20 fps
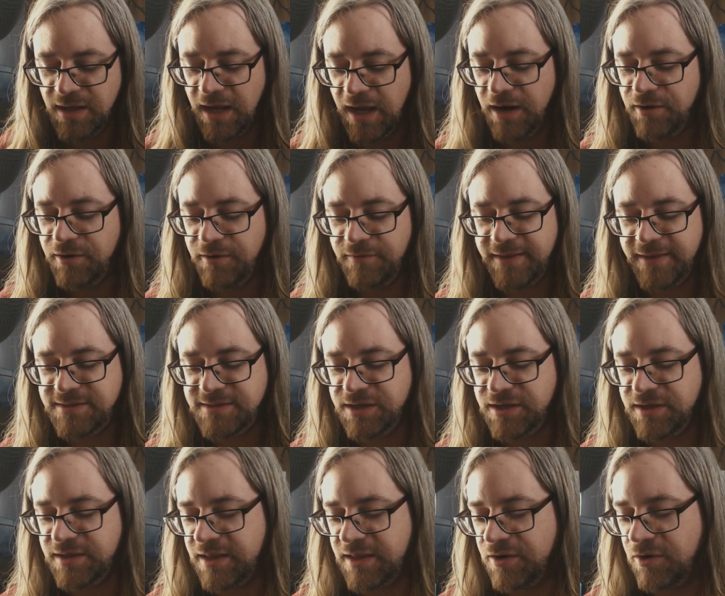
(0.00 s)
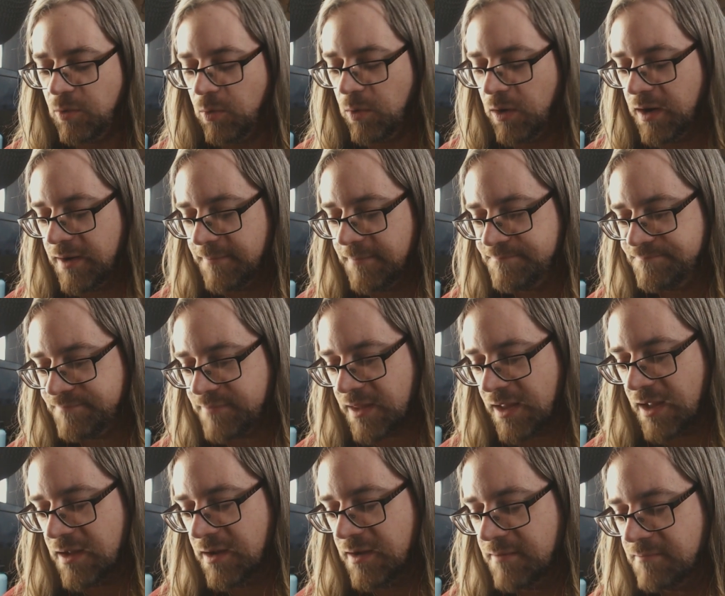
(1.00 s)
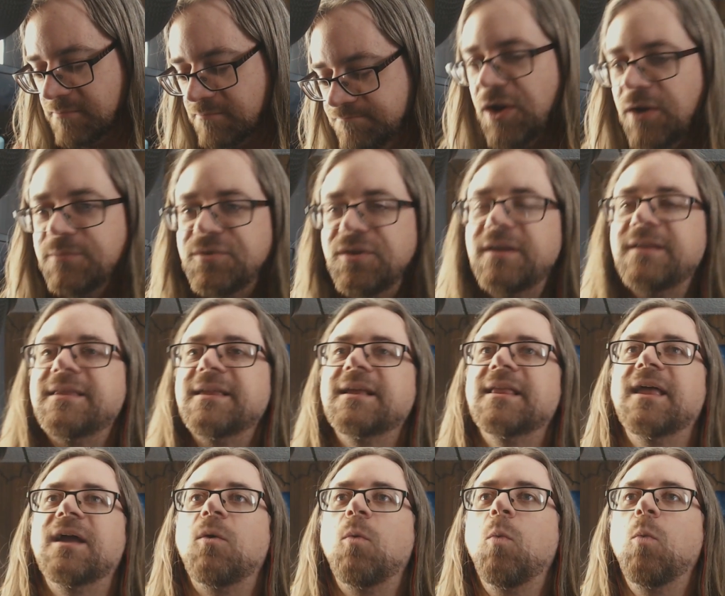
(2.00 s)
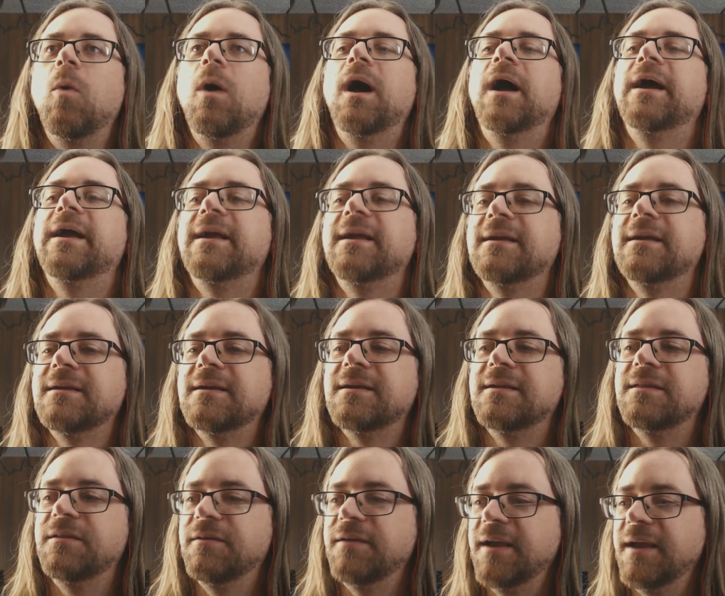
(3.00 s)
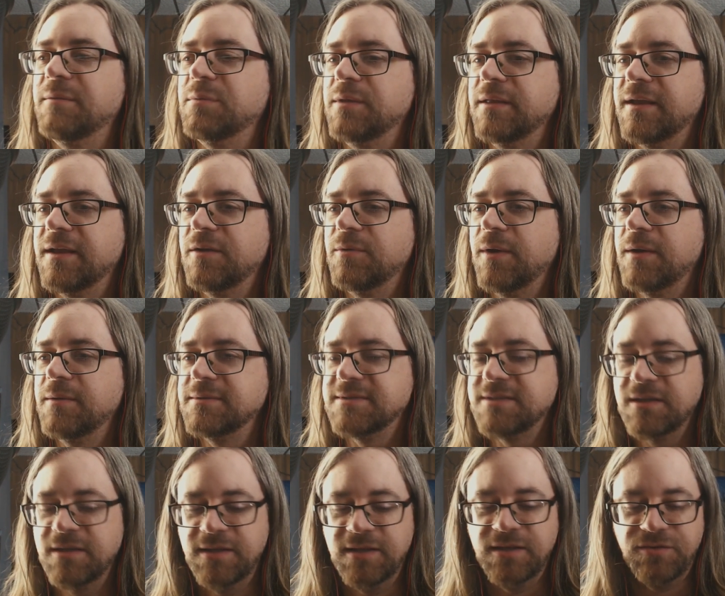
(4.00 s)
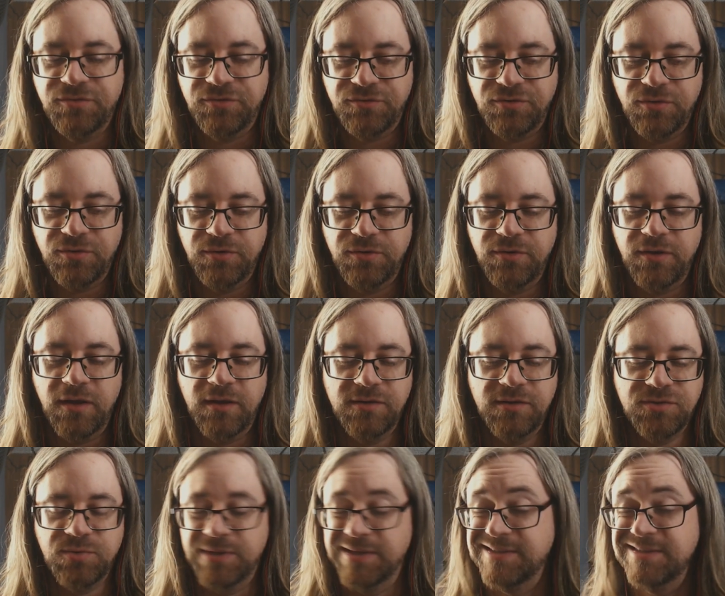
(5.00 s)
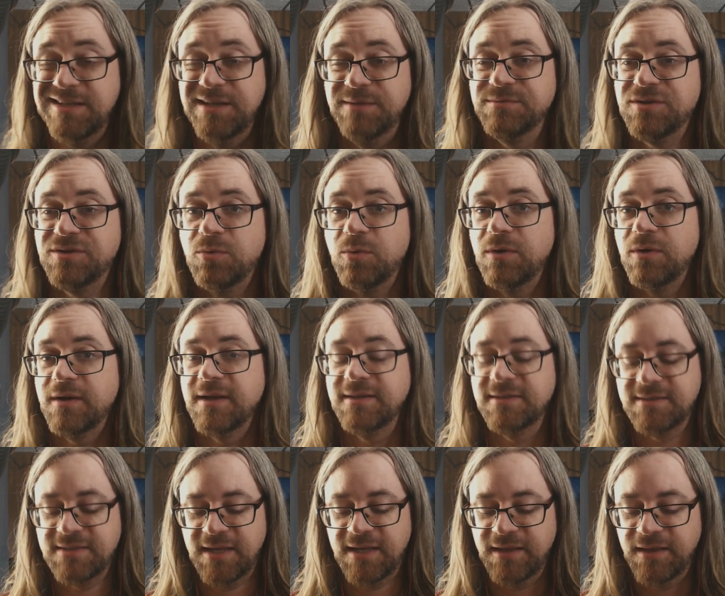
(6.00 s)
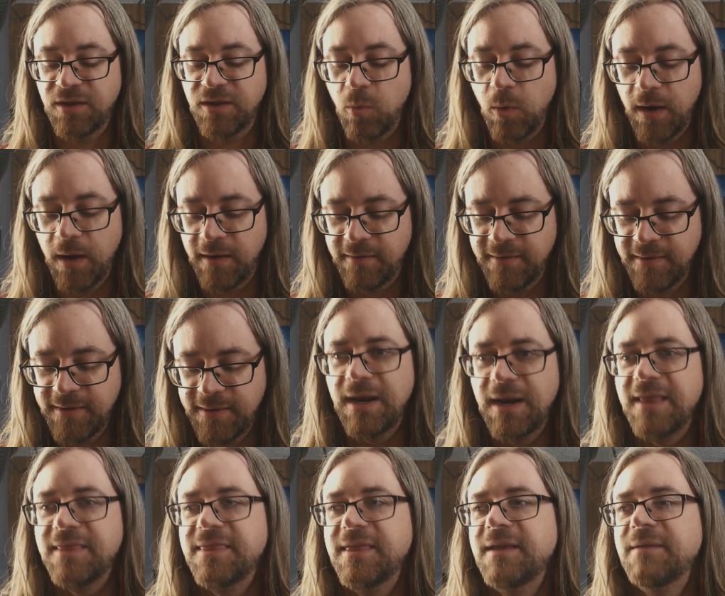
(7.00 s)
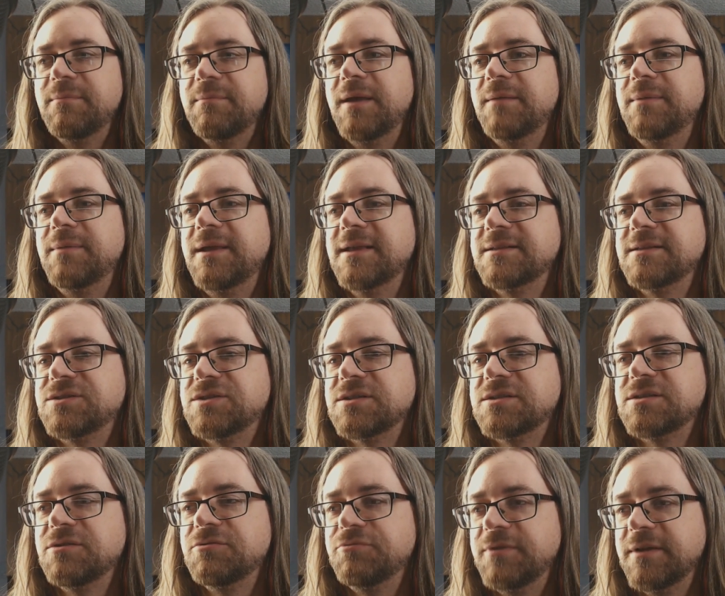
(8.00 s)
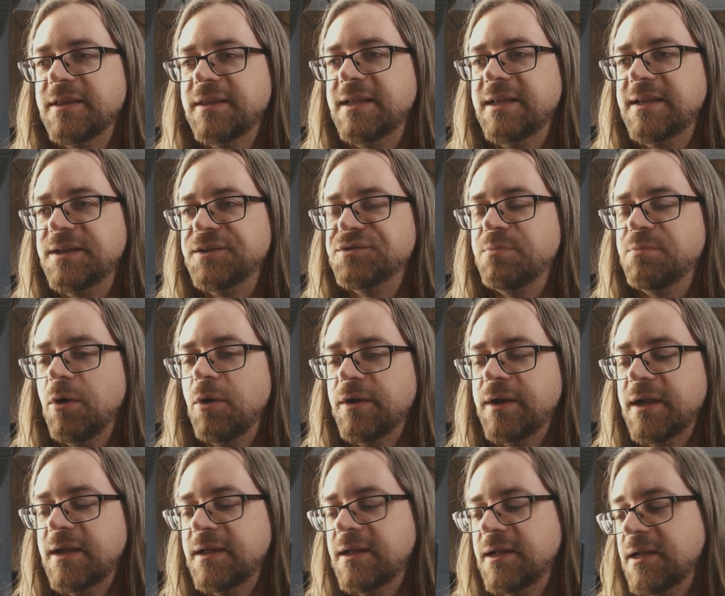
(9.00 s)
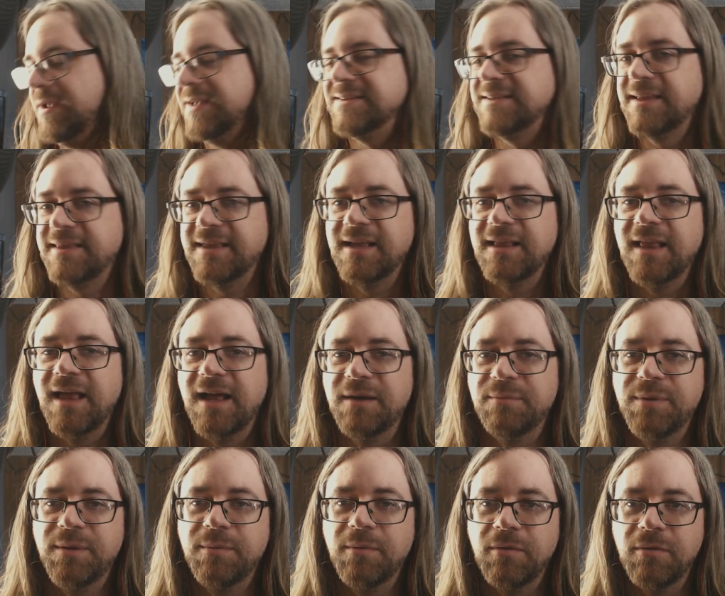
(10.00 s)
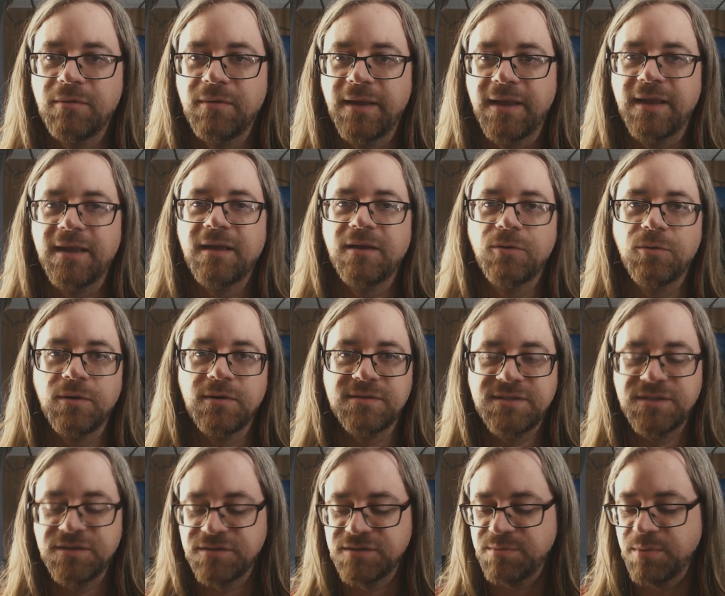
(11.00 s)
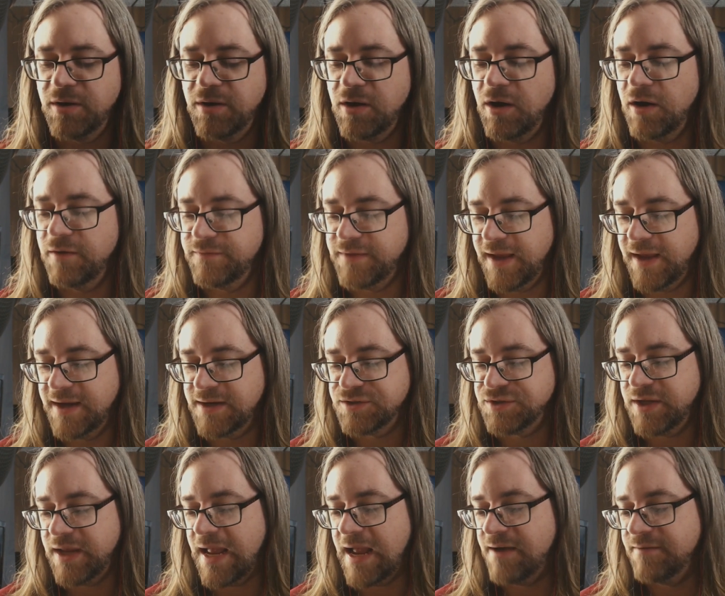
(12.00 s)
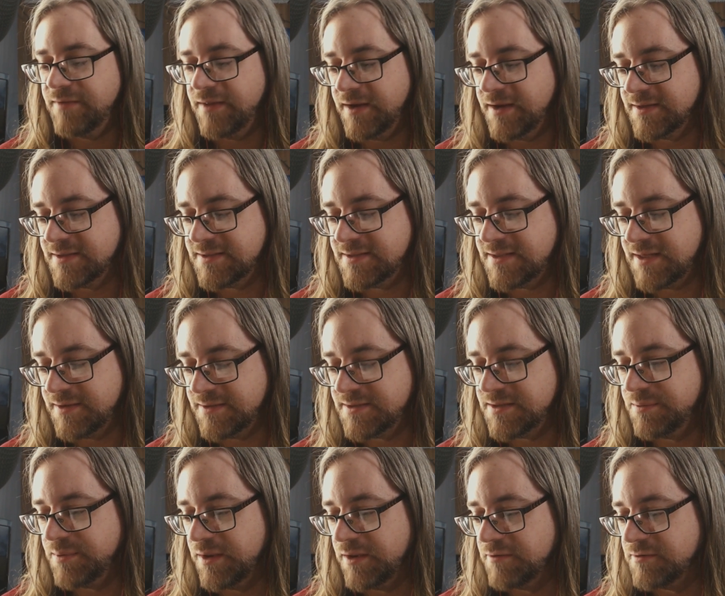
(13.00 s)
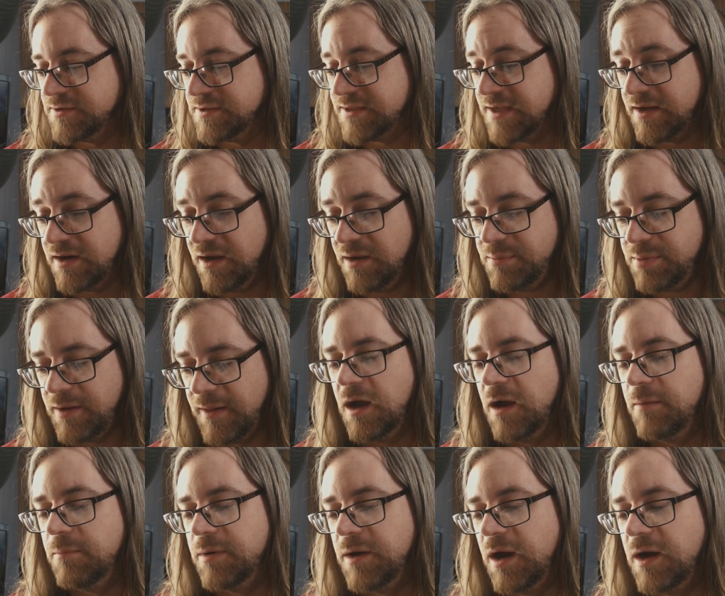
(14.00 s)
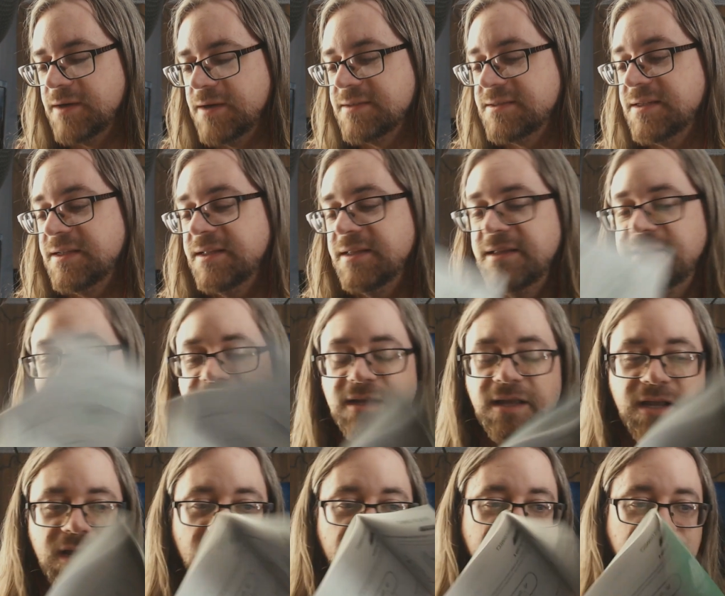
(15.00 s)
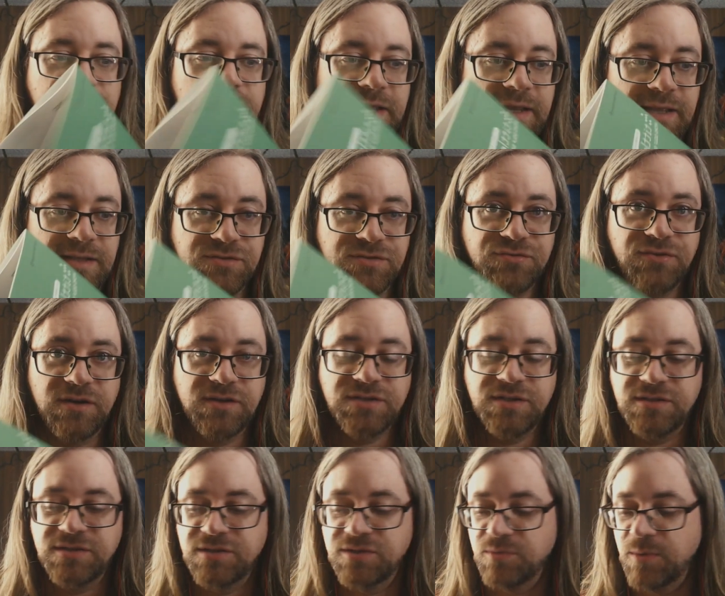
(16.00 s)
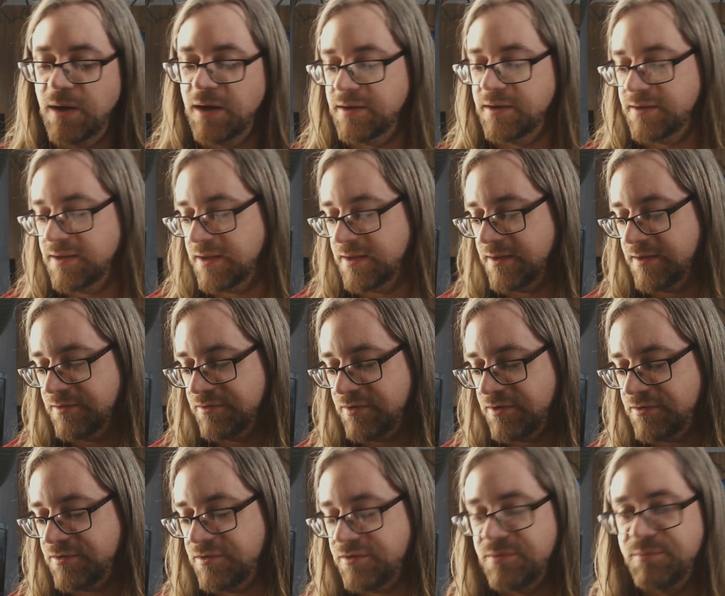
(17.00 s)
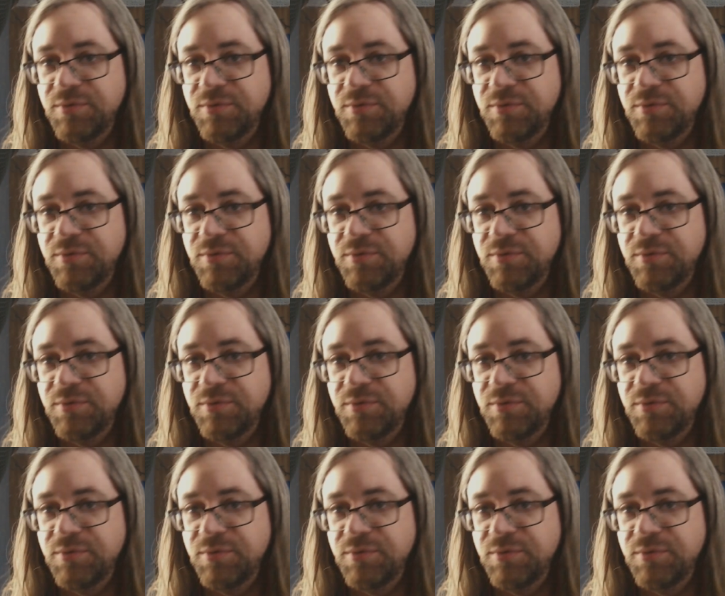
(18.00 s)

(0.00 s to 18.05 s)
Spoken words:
I don't know if that's a good thing or what. You know, I'm trying to think like why they're able to get away with selling this for $200 when it seems to work insanely well. I mean, I think maybe it's just a really niche market, because I think a lot of people like who are serious about golf, they actually have like a simulator set up. But honestly, it comes with like instructions as well, and the instructions are